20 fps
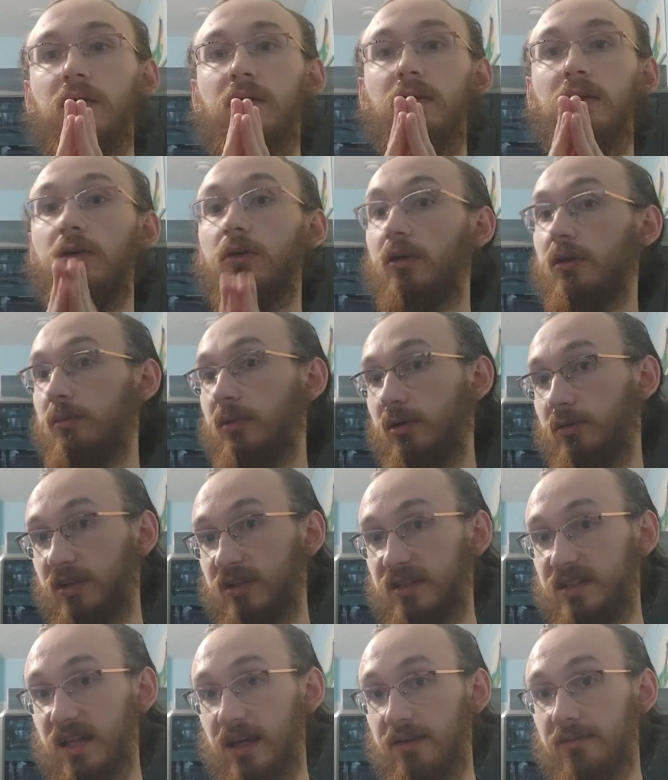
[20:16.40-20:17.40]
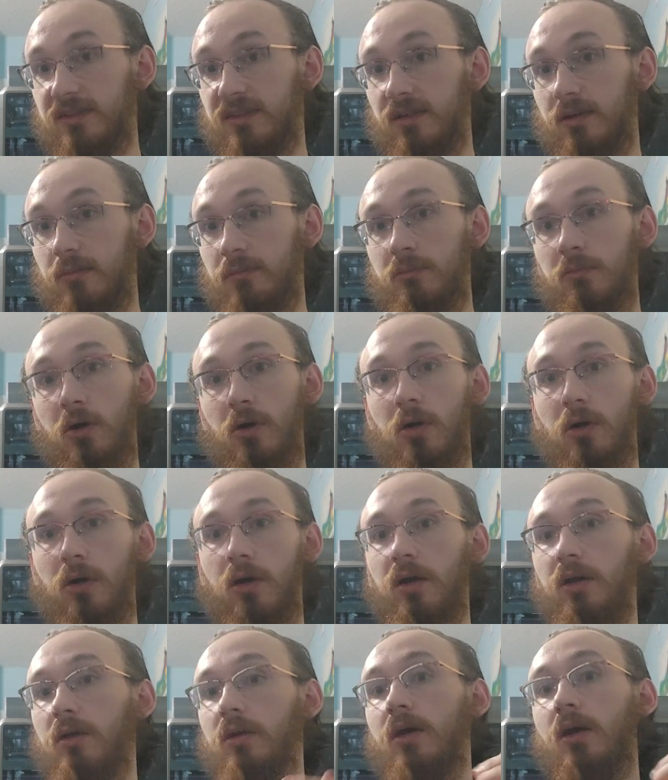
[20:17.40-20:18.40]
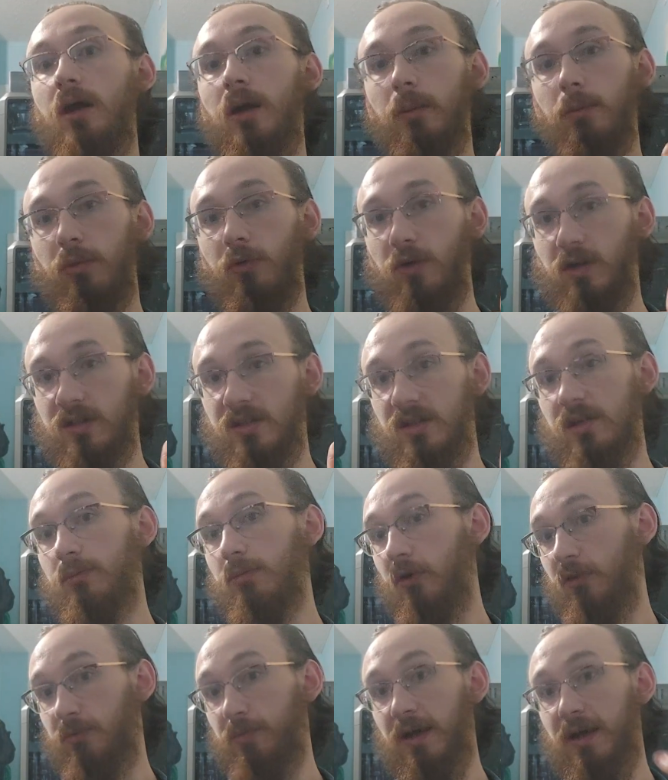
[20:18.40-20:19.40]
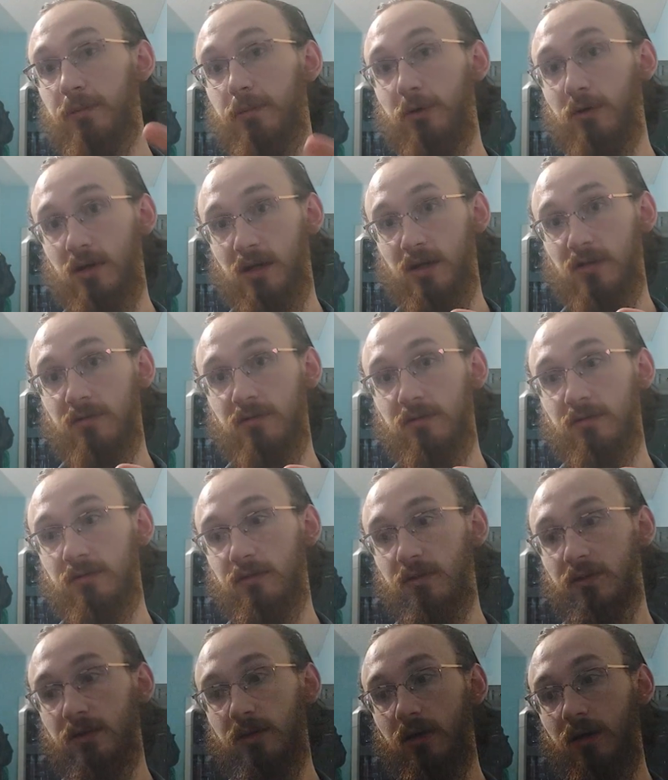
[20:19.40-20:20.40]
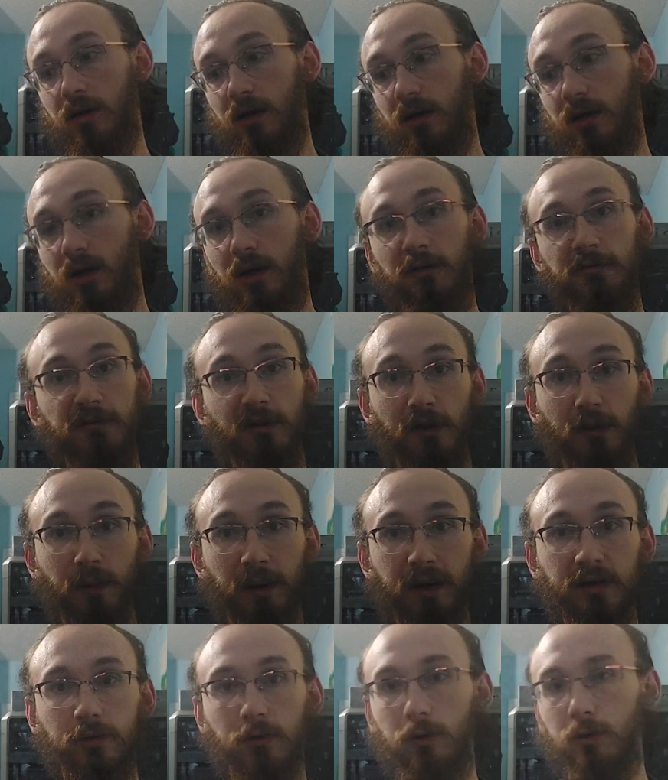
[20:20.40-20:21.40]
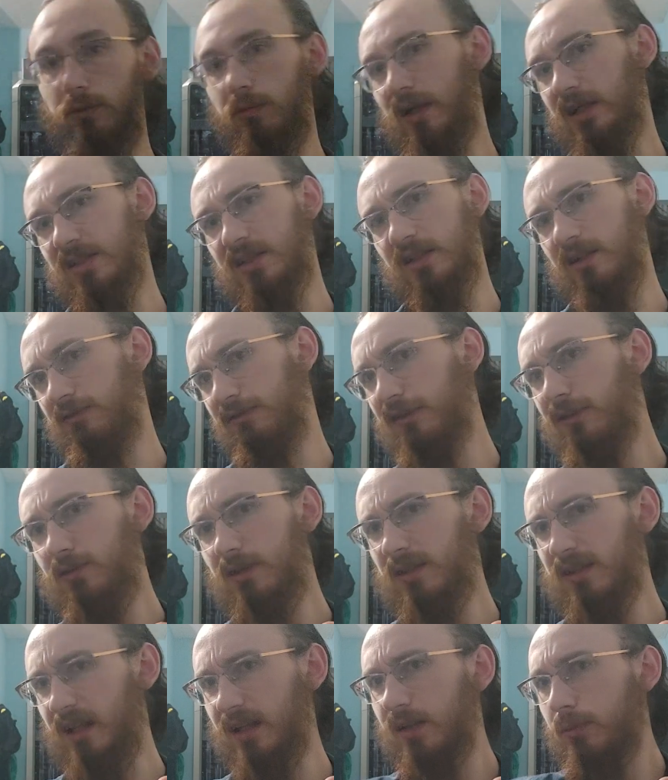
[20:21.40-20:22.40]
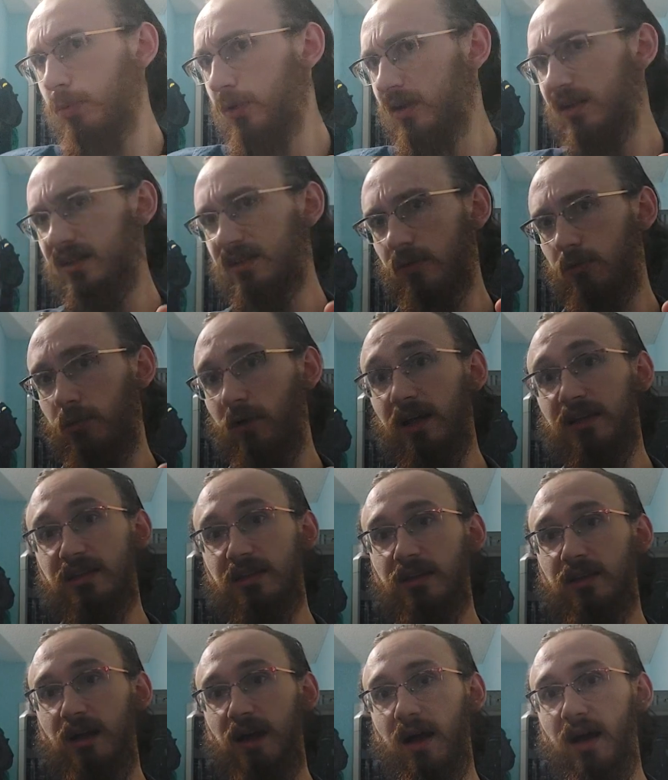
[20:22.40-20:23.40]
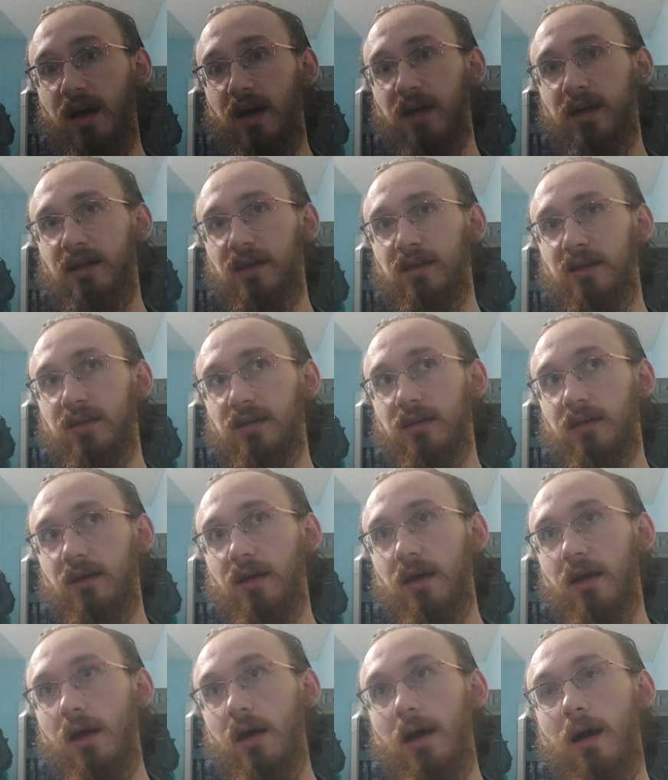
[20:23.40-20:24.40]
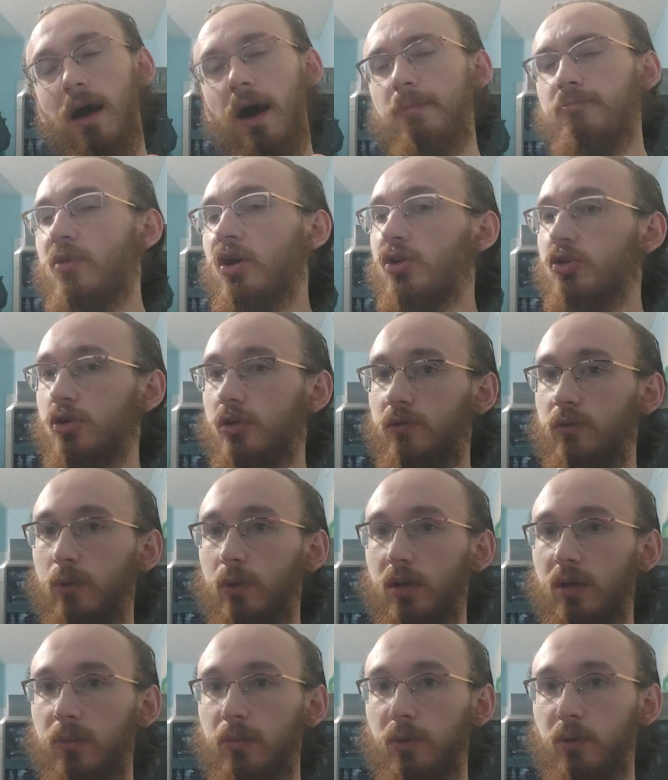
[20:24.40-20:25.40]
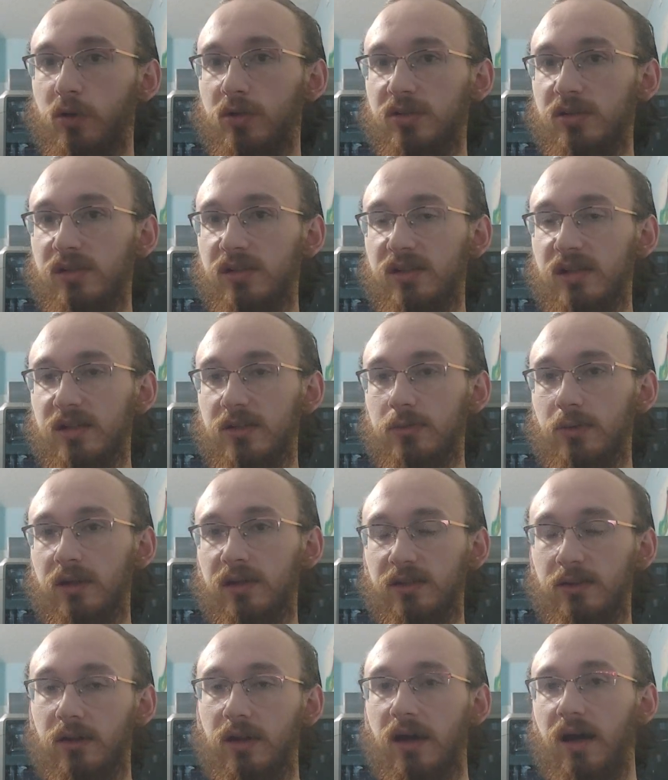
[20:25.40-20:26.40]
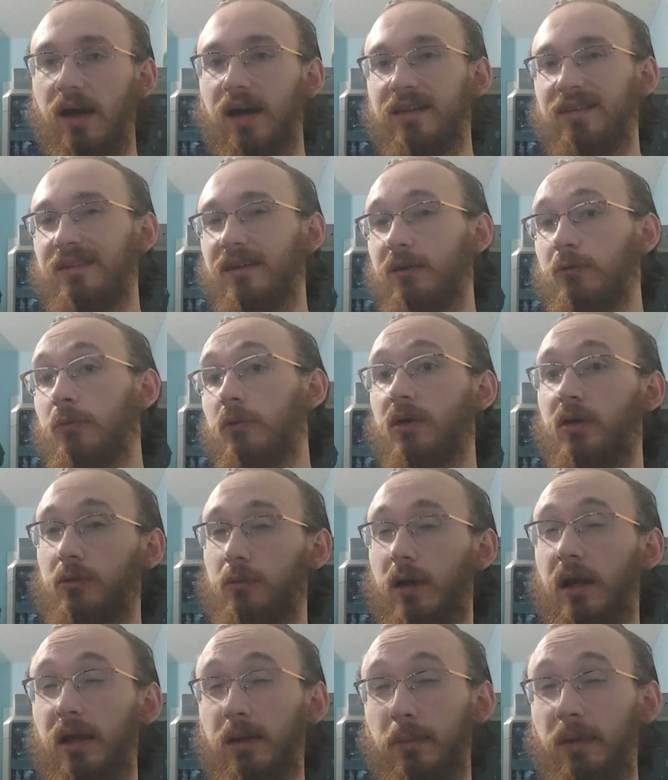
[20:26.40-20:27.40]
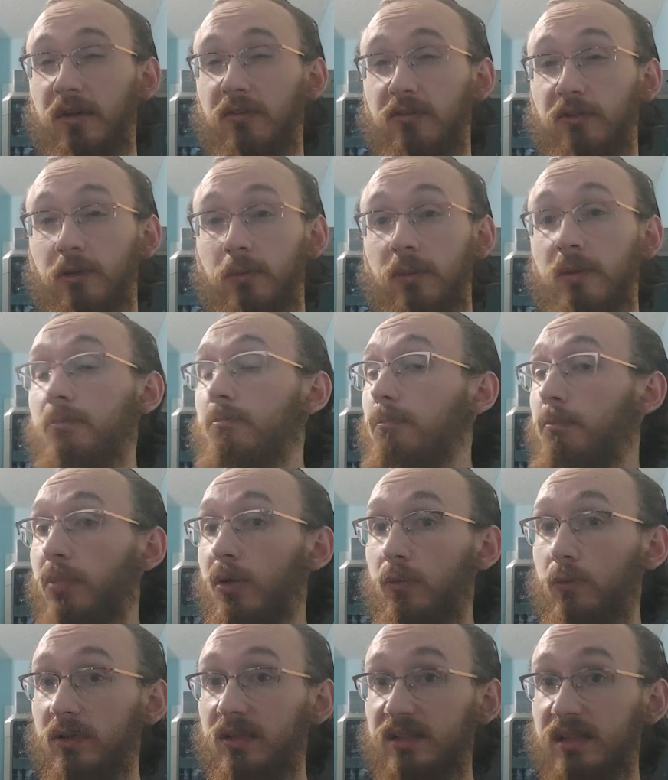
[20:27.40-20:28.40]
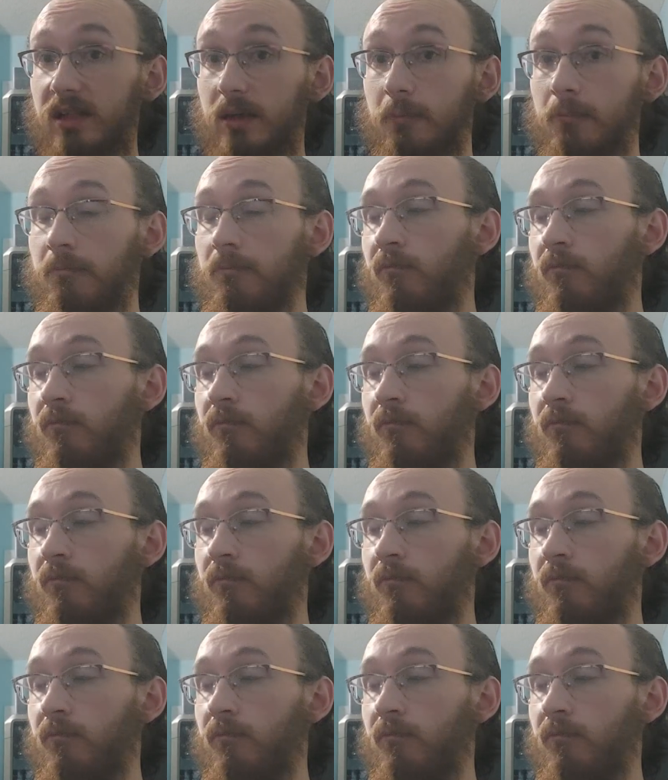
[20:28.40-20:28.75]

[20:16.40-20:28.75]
you're going to be able to save some on printing both paper and filament or resin if you decide to print these in resin. I'm not sure if we're going to personally test resin. I think we're going to recommend filament, but we'll see.